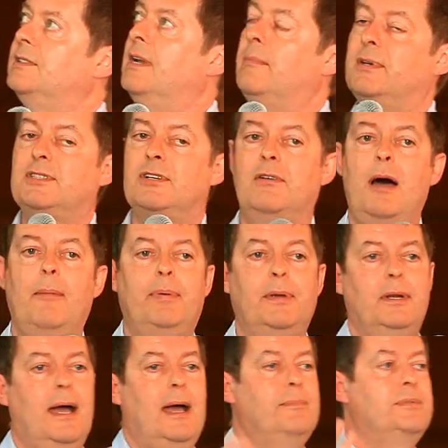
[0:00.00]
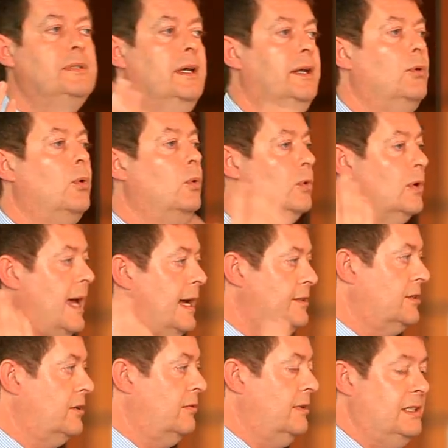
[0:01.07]
numbers are up in all
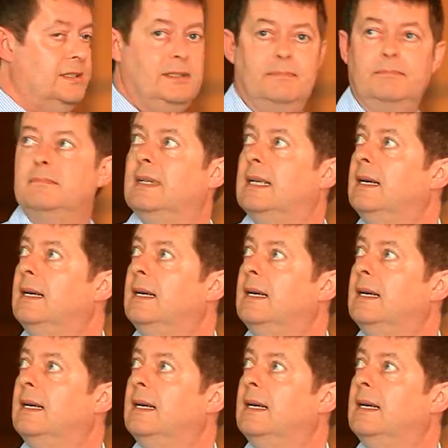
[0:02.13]
categories.